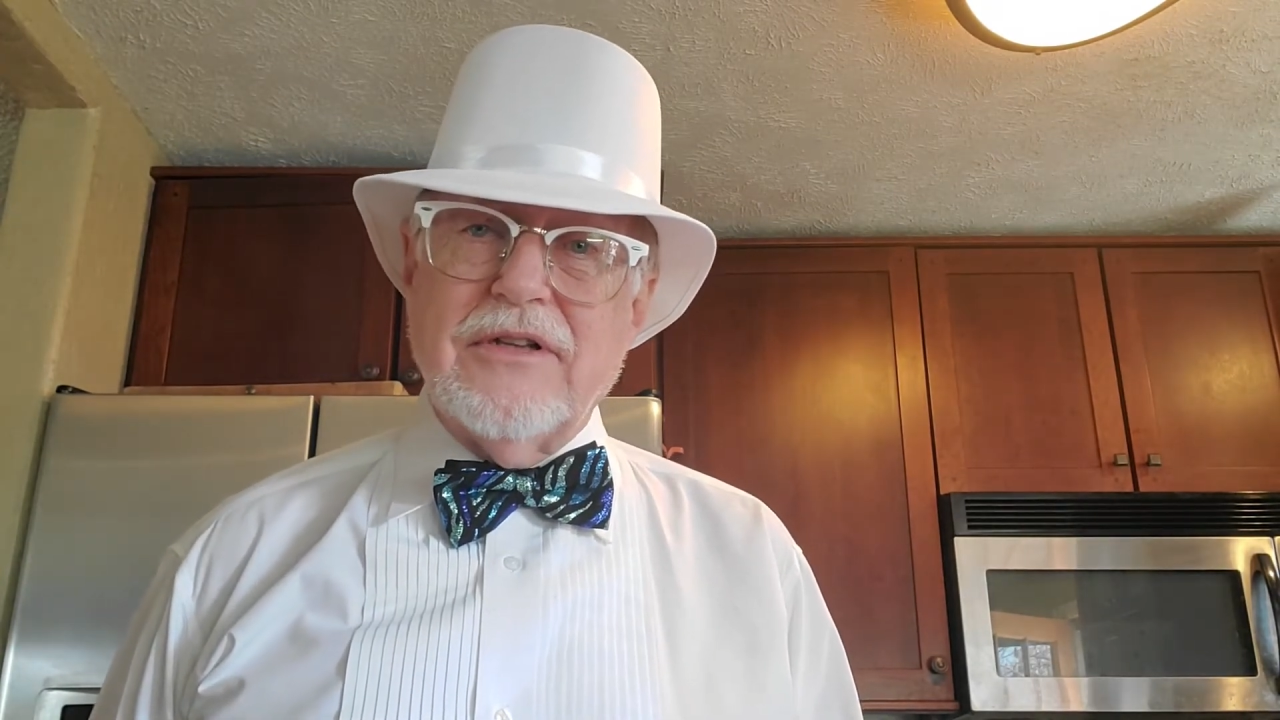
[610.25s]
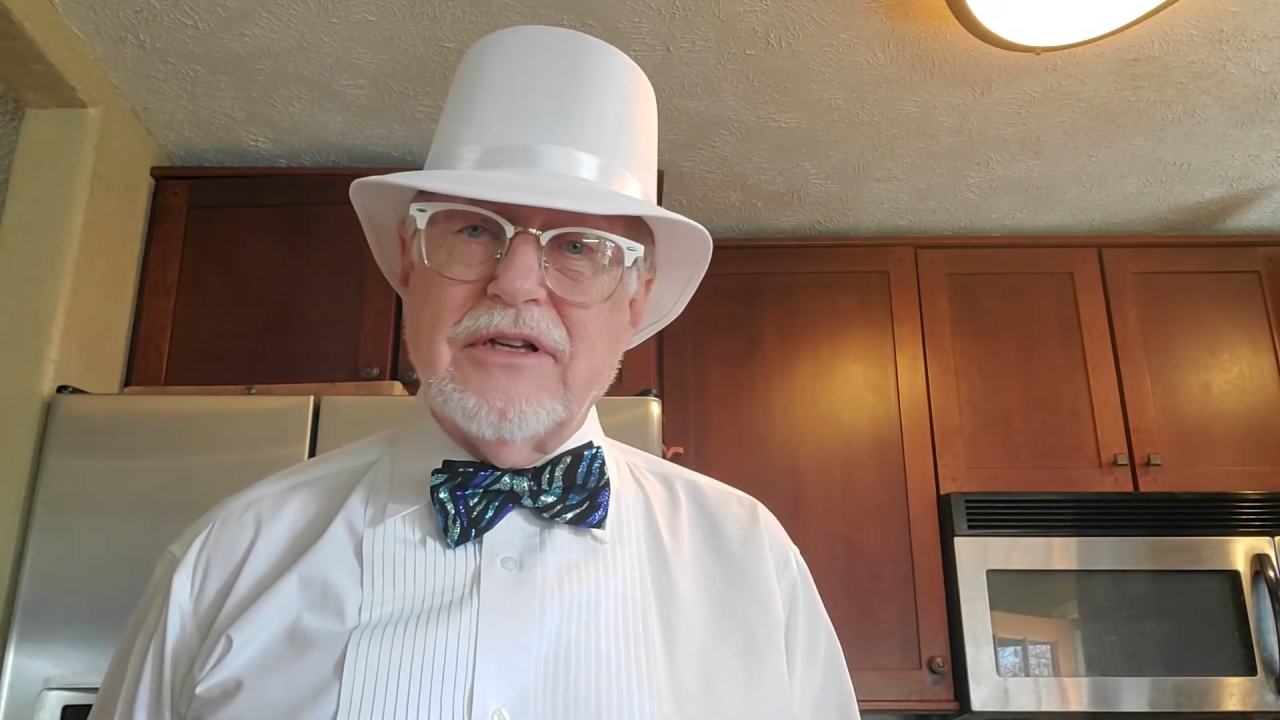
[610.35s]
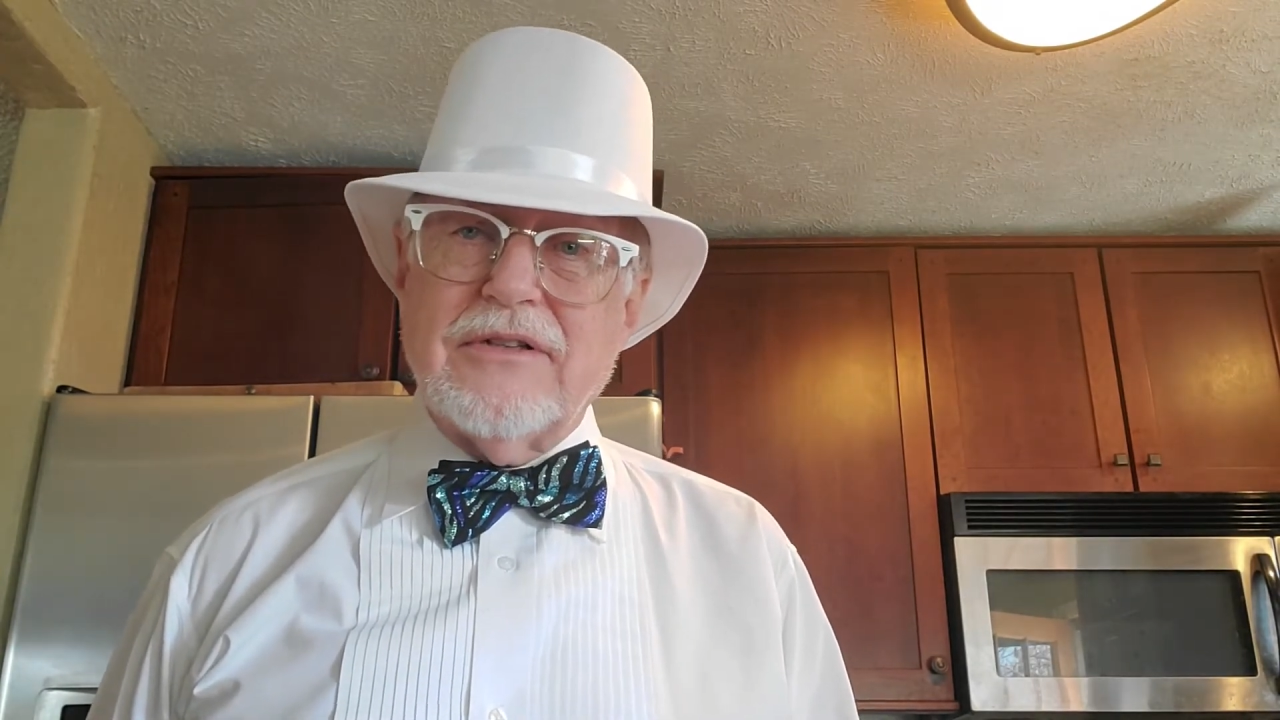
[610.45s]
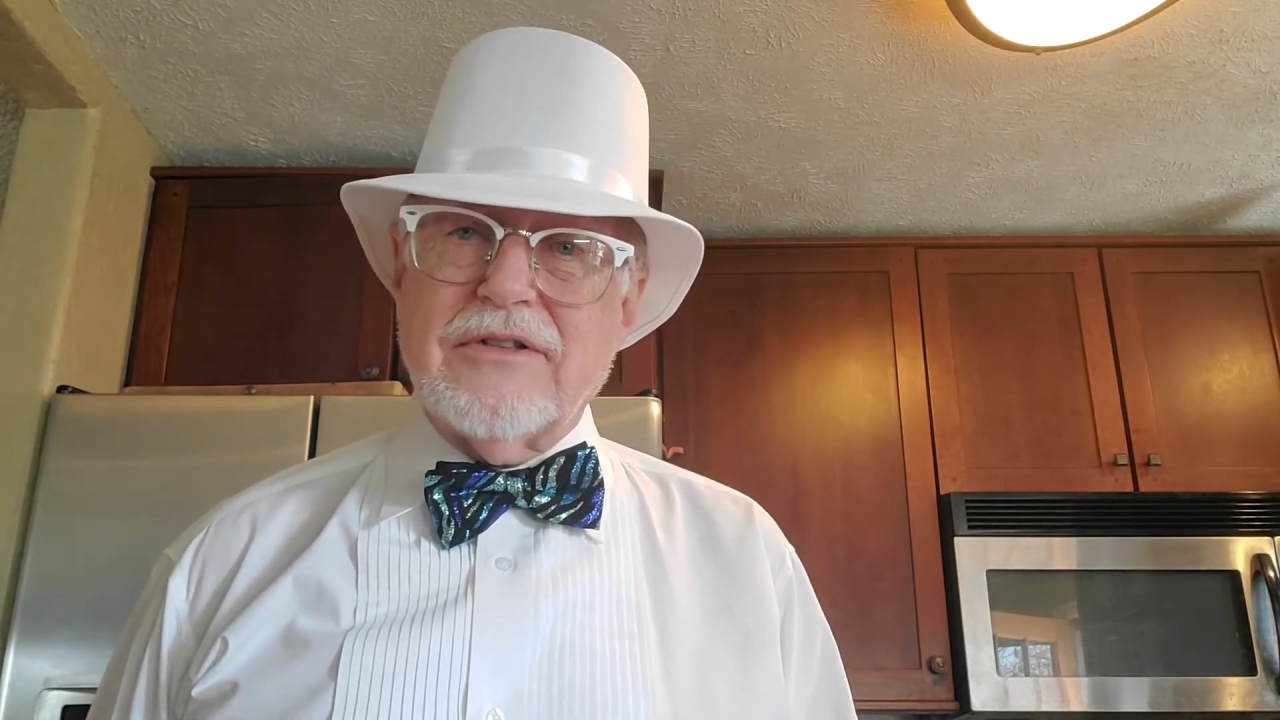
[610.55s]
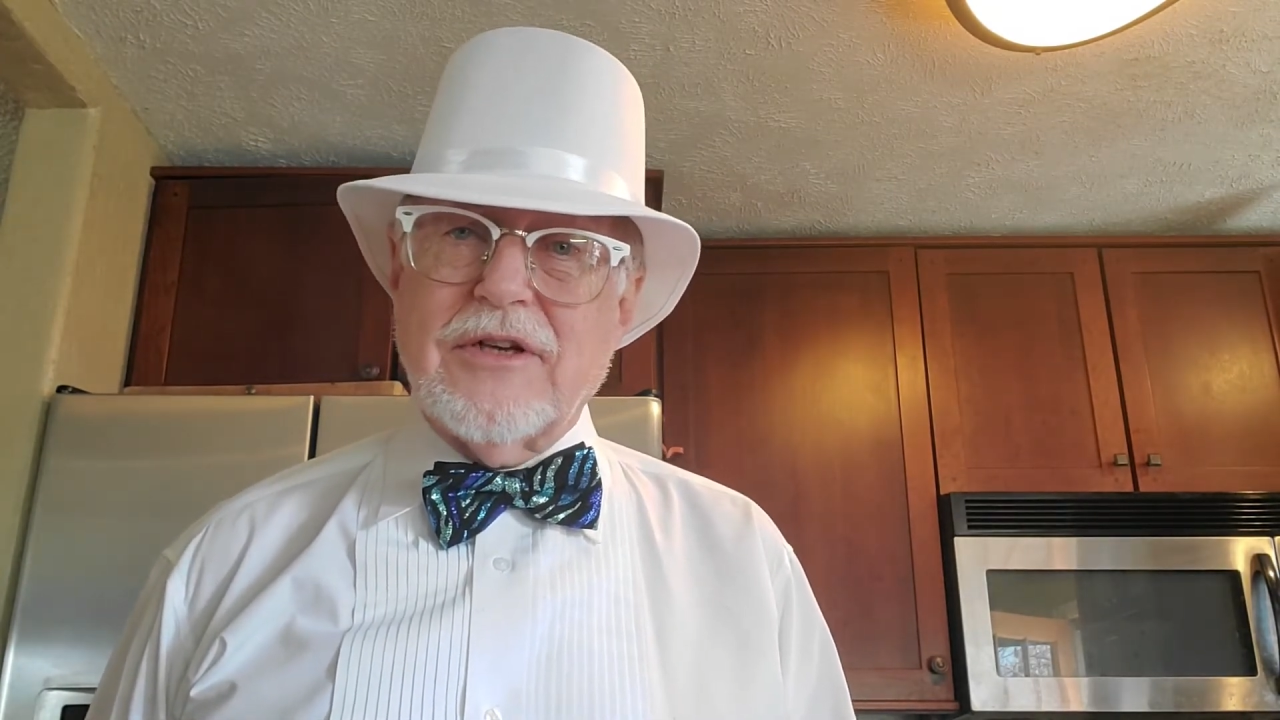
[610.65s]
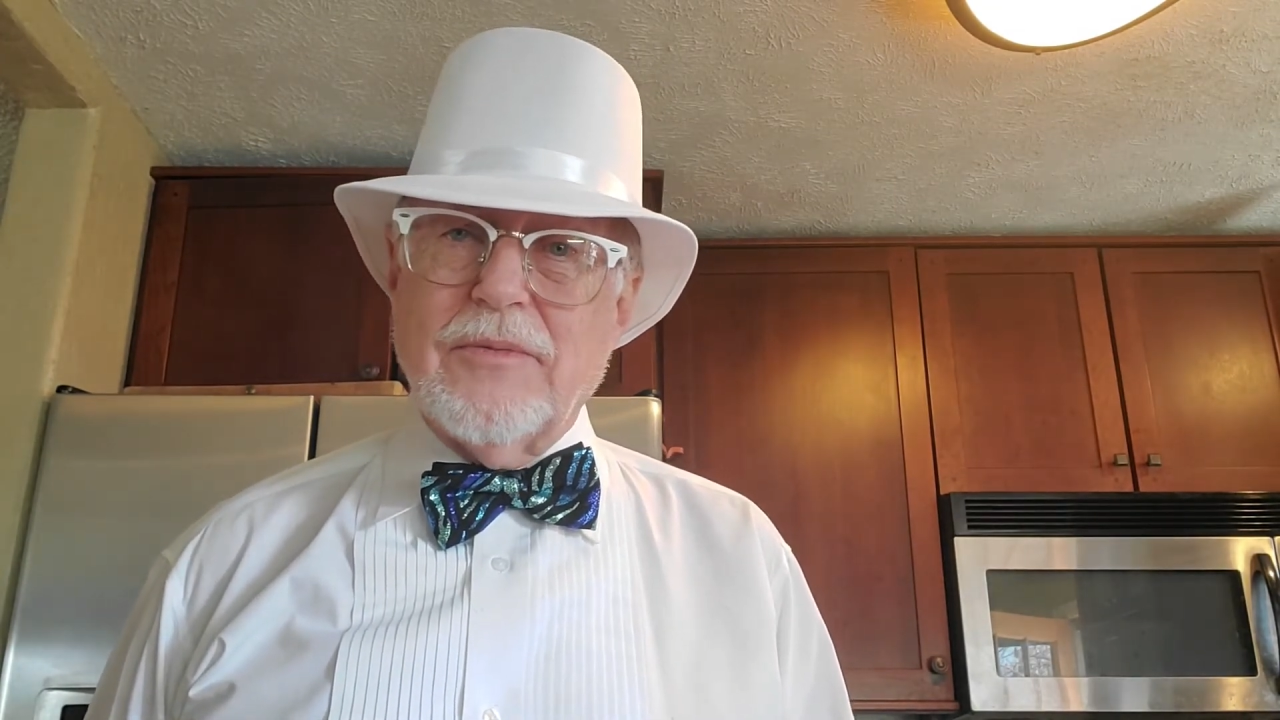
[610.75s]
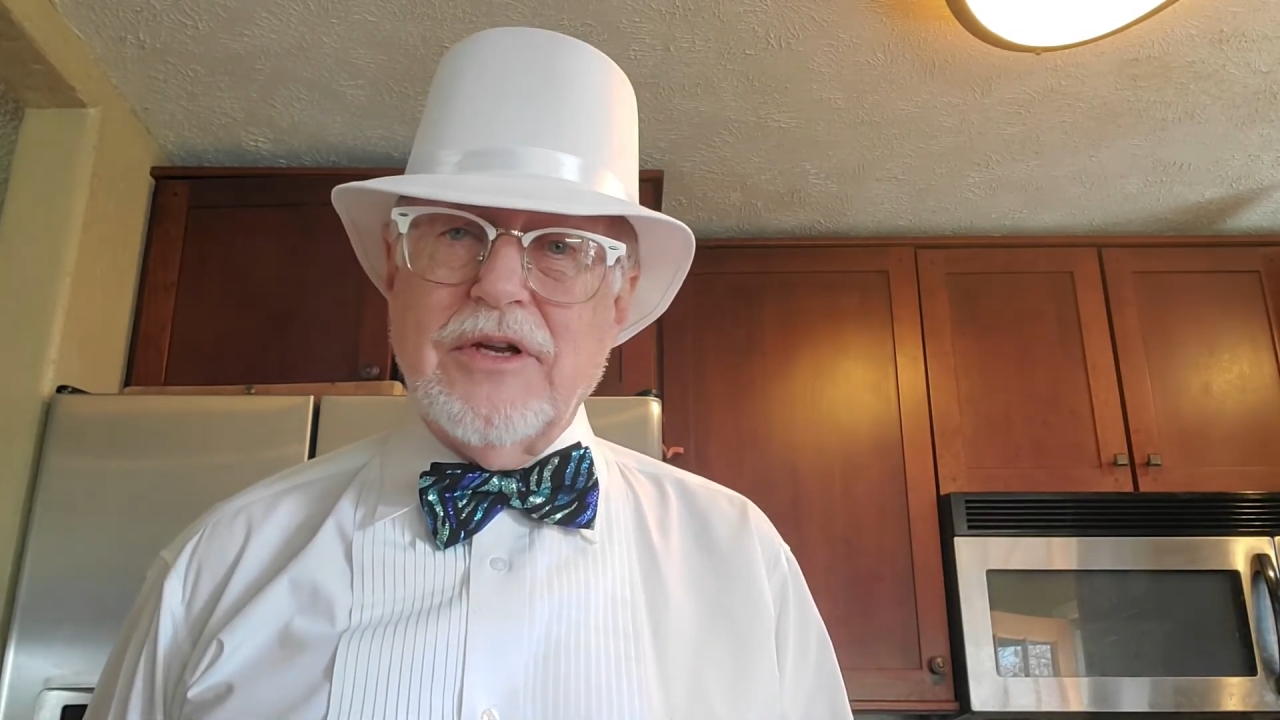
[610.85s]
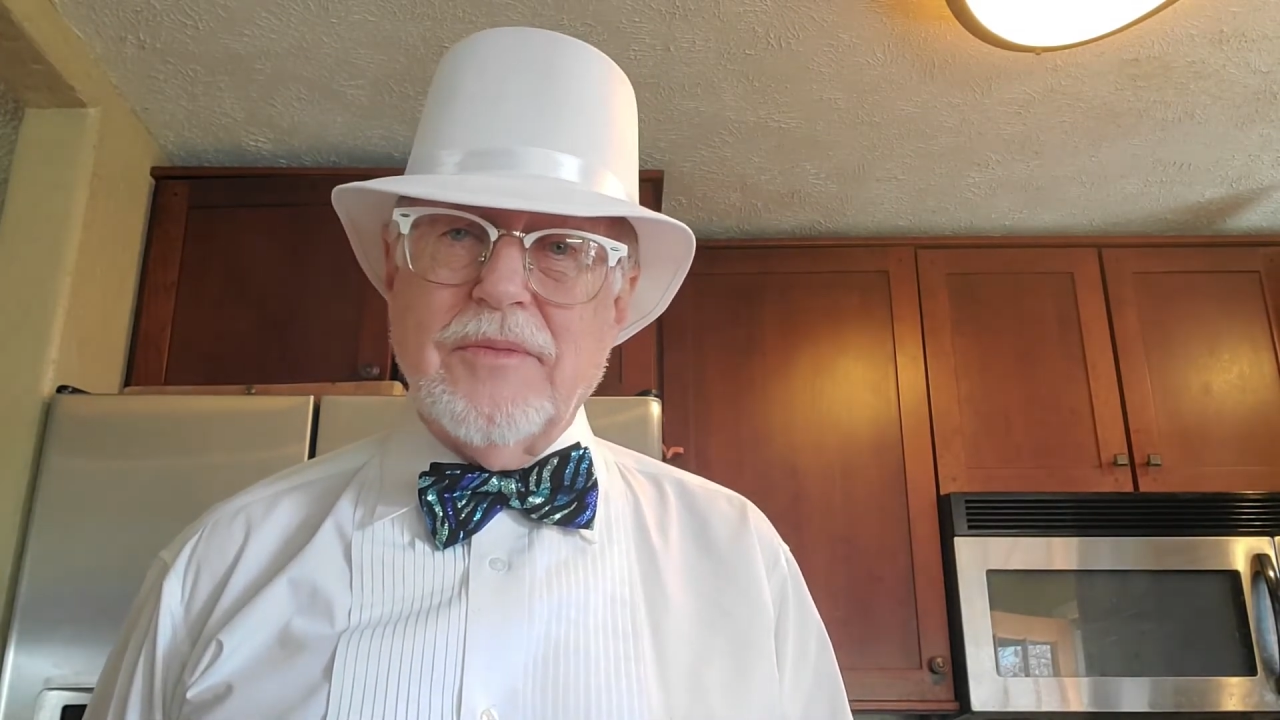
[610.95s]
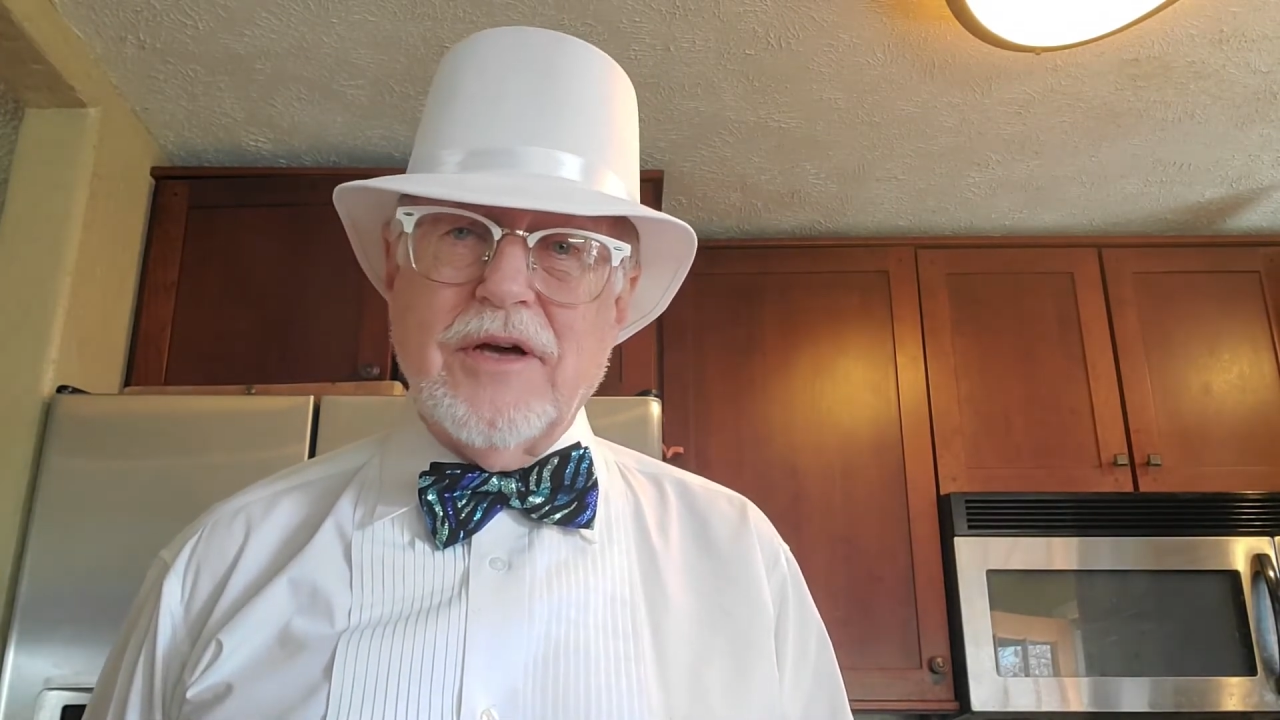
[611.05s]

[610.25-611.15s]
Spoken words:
that somebody